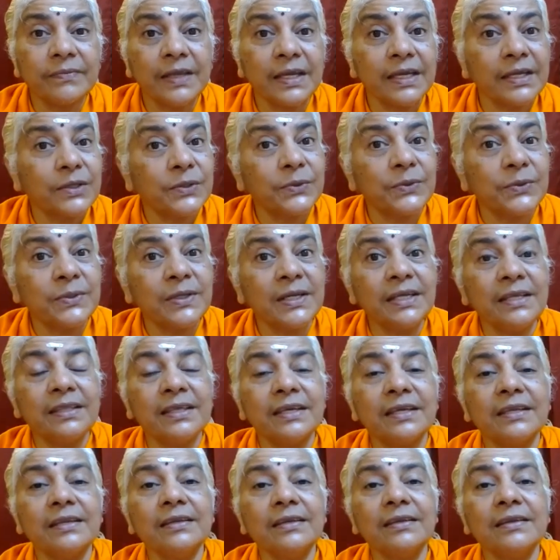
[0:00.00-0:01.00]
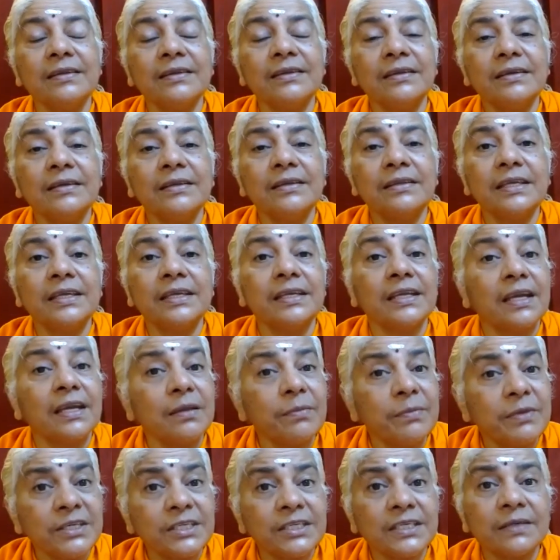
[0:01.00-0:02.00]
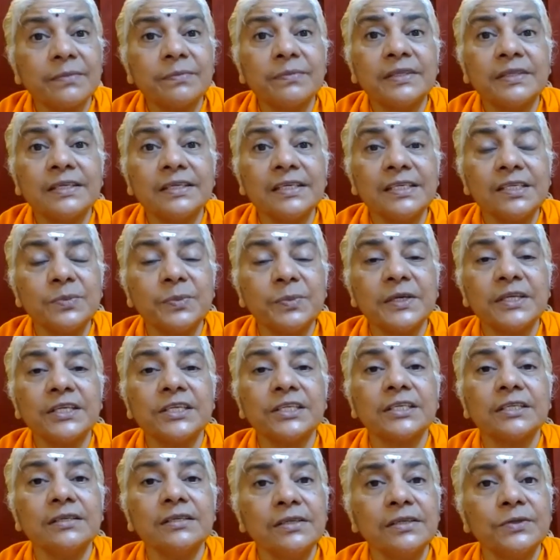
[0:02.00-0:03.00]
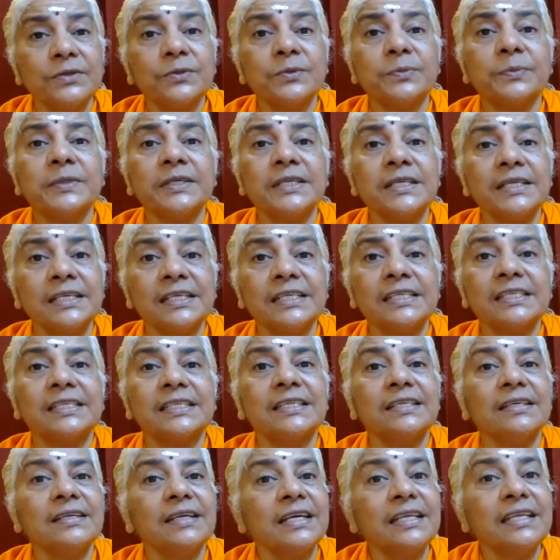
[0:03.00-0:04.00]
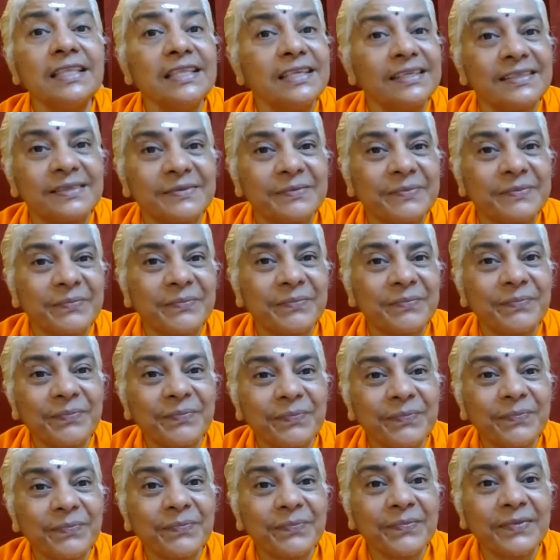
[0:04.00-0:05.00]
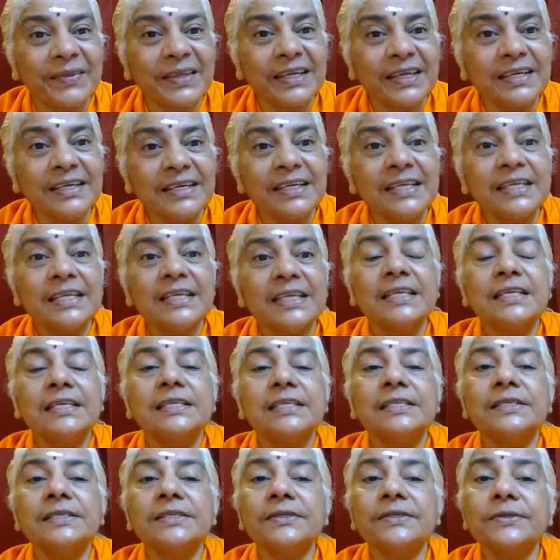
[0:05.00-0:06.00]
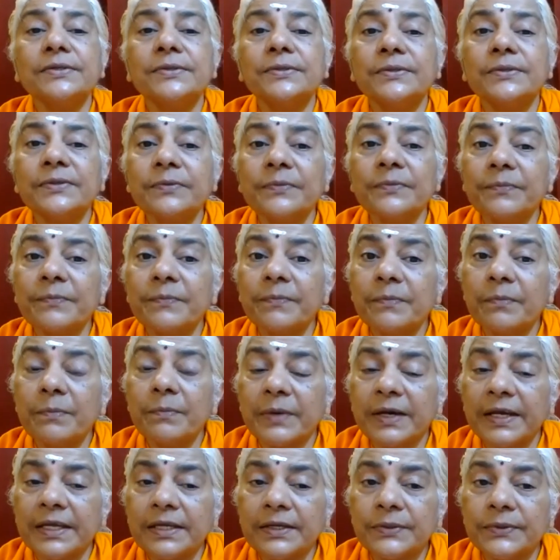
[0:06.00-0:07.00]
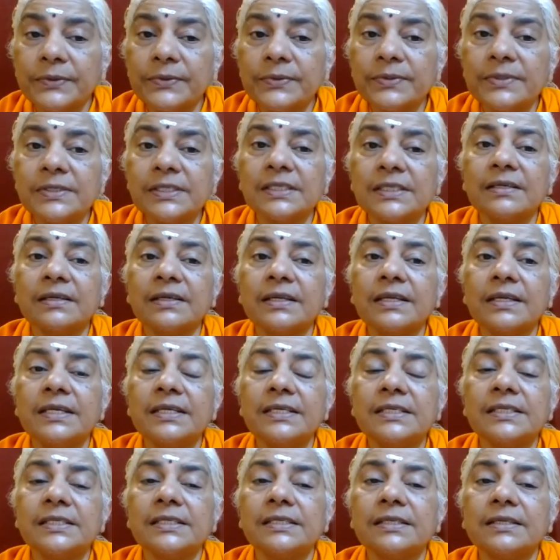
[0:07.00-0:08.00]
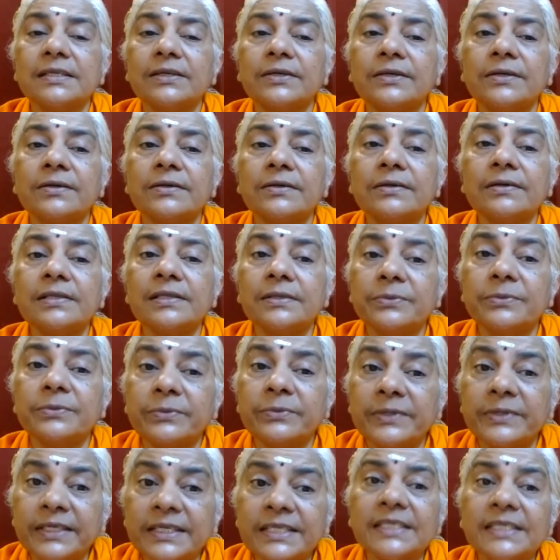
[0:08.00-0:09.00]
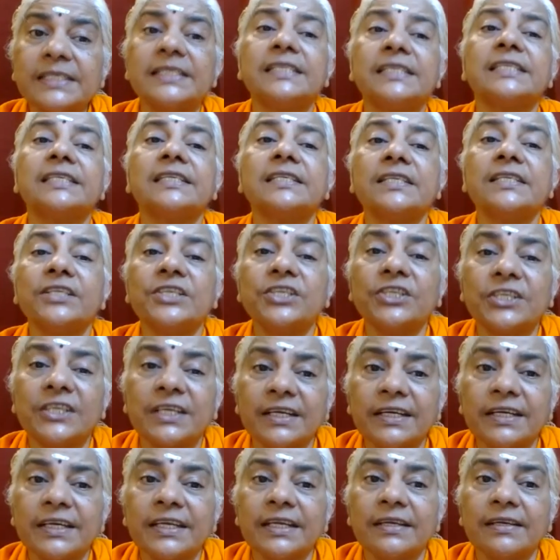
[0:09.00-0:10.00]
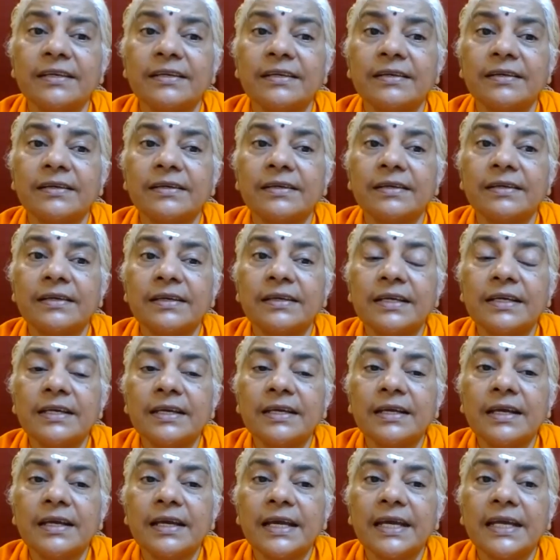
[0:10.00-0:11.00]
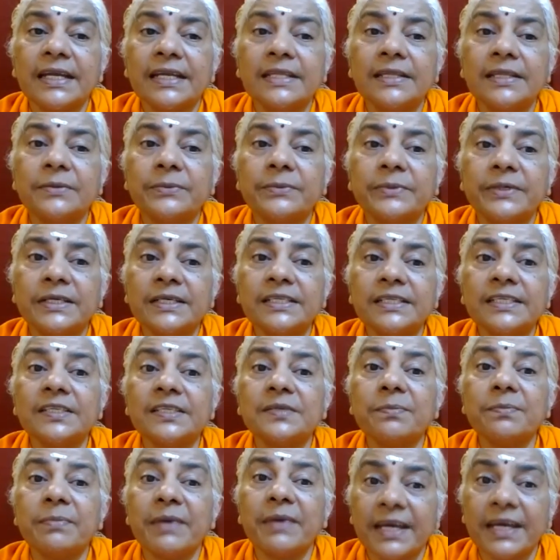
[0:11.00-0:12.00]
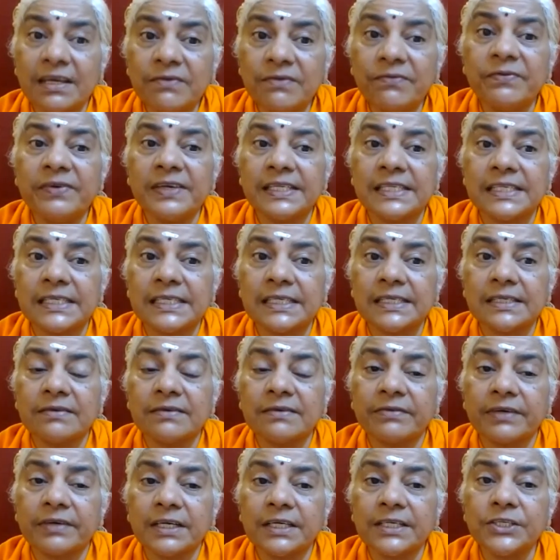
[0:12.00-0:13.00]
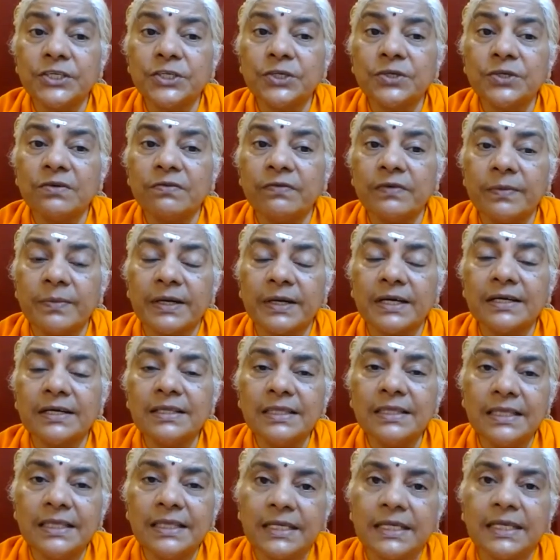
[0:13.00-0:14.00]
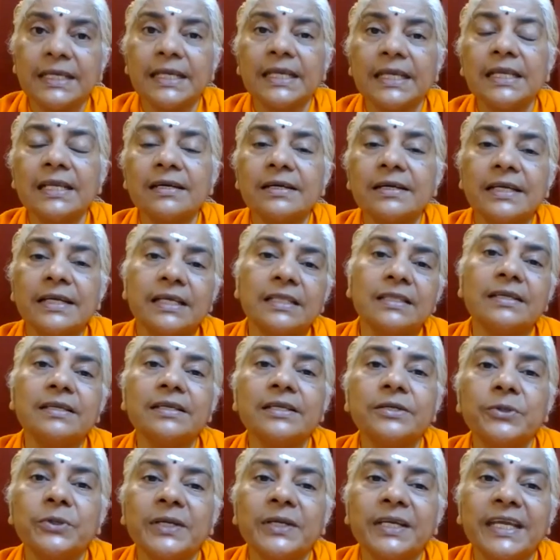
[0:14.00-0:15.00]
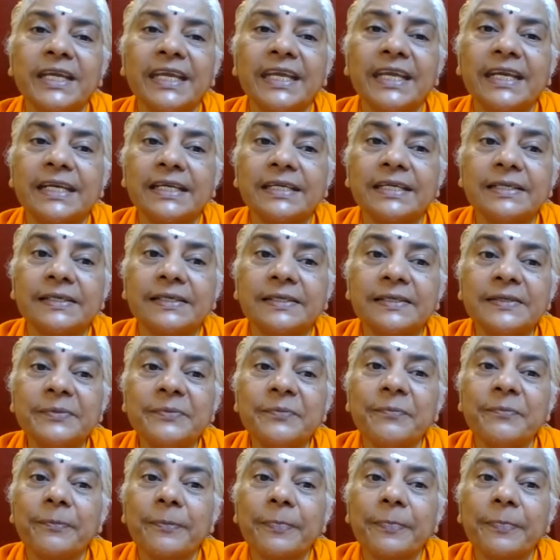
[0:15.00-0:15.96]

And only then there can be Shabda, Sparsha, Rupa, Rasa, Gandha. Yeah? So, by whose grace all the words shine and the words manifest. Vacho Vibhanti Nikhila Yadanugrahena.